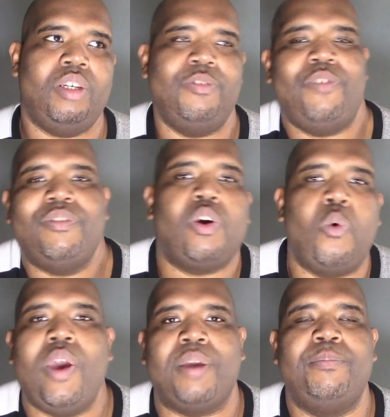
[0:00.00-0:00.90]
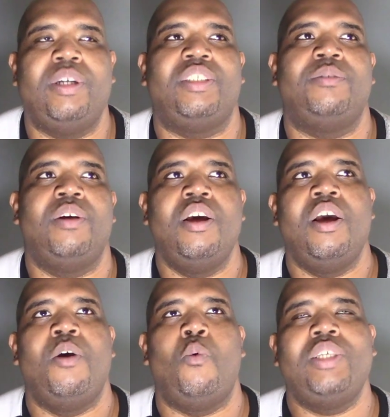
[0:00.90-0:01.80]
Very quick, but
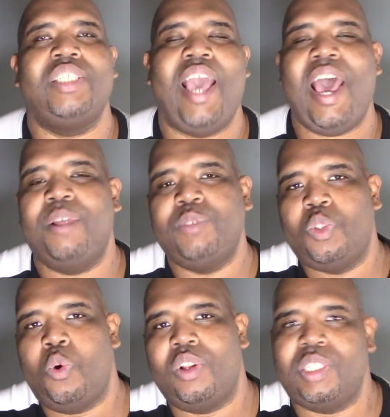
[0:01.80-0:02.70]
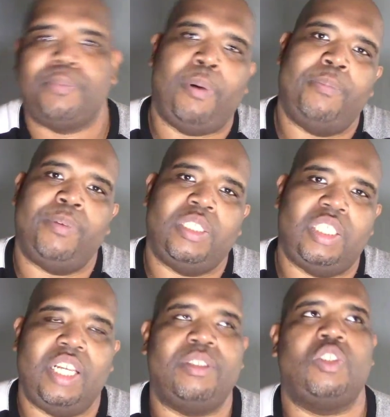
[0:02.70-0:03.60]
Wednesday Addams do all this puppy
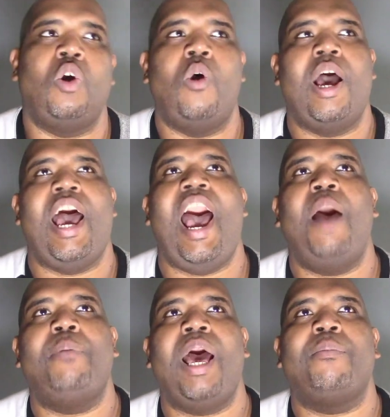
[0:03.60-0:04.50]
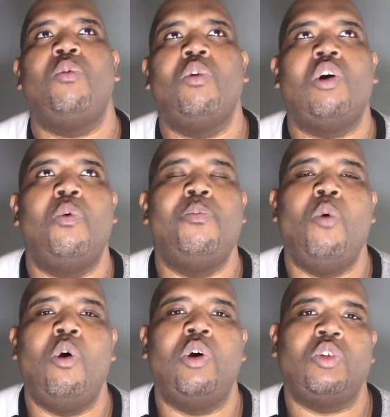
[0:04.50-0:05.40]
shit. So I probably will go
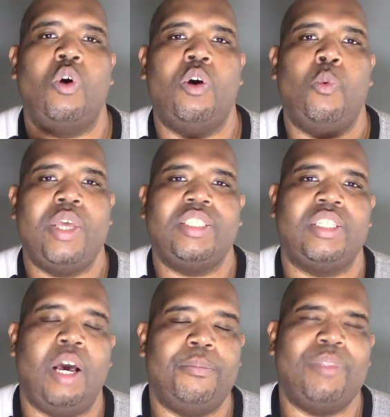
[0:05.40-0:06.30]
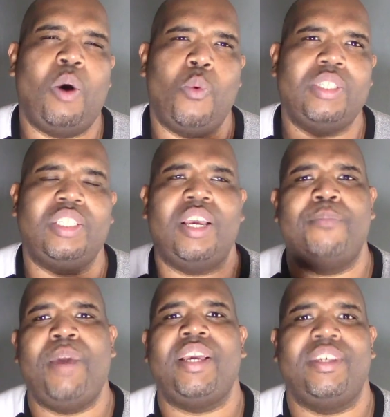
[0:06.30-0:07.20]
more on Wednesday,
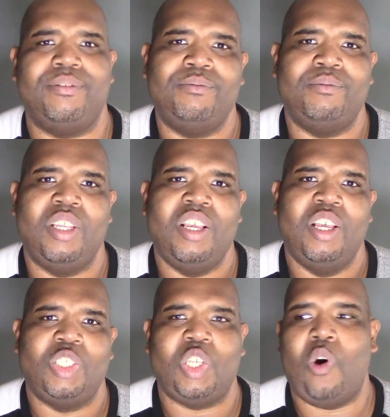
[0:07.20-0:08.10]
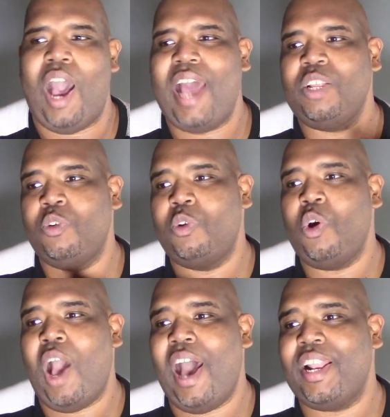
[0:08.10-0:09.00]
M3GAN. So I don't
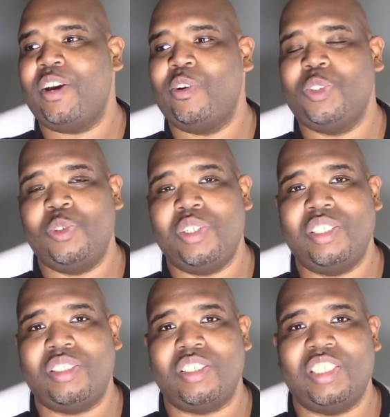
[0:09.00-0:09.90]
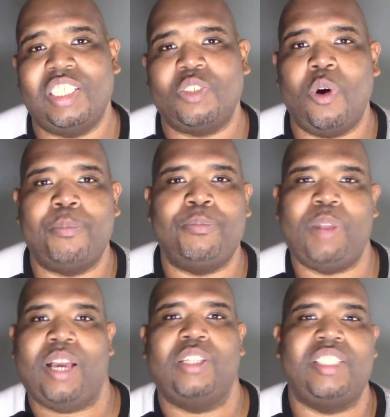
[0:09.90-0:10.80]
know how they're gonna do this. Just going
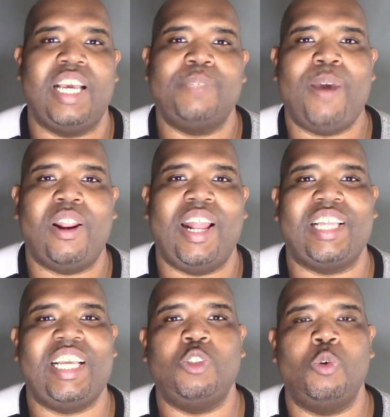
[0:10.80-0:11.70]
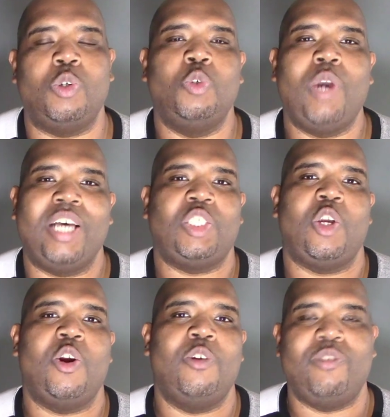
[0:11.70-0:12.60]
like a dance battle like they do and You Got
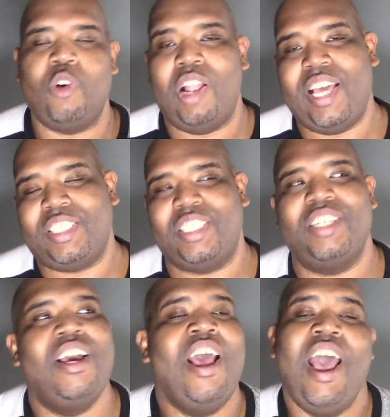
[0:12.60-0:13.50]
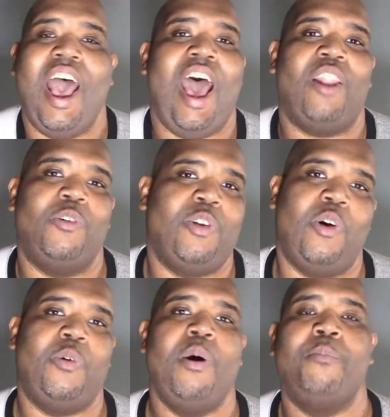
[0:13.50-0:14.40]
Served and all that shit. I don't
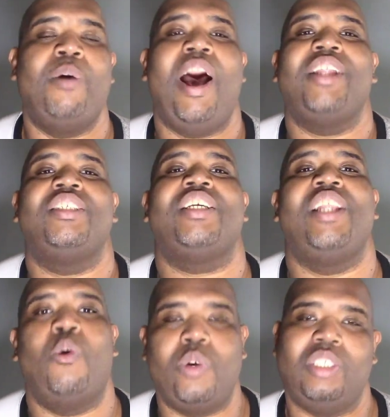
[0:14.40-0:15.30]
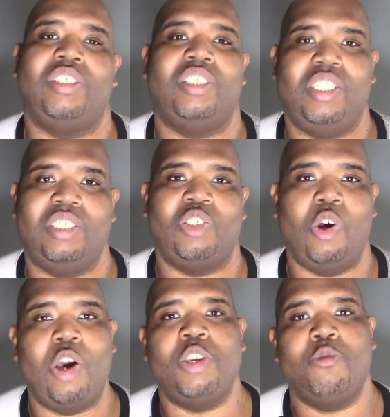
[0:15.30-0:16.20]
know, but I just cannot wait to see it.
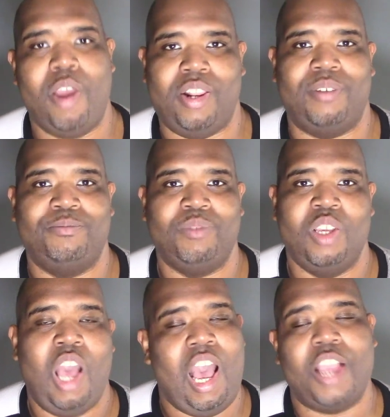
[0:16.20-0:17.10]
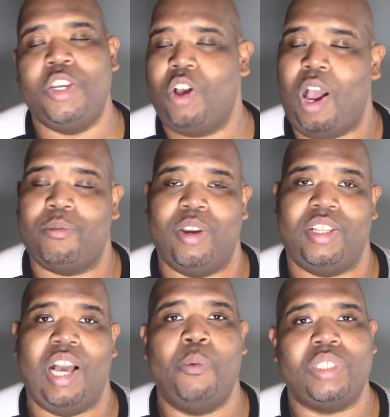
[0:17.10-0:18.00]
So are you ready? I'm
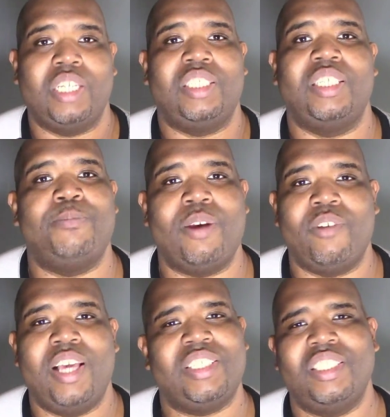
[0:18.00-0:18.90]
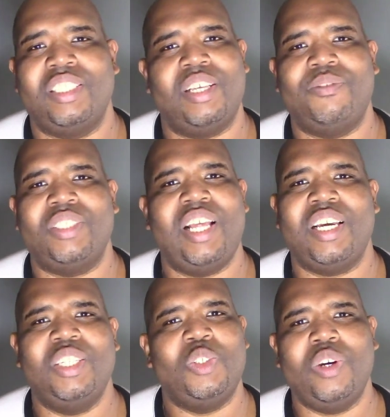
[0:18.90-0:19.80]
ready. I want you guys to sit back, relax, get yourself a
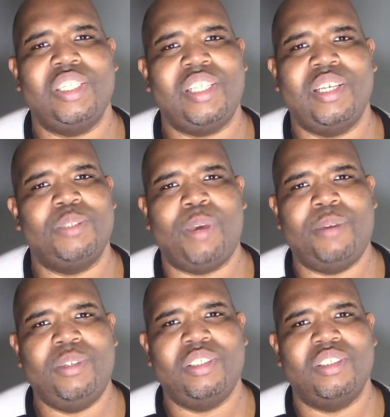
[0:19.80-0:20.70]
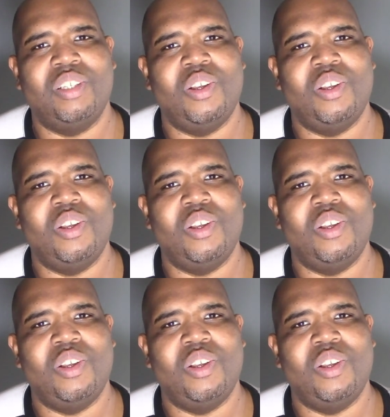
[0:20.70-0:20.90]
snack, and enjoy yourselves, babies.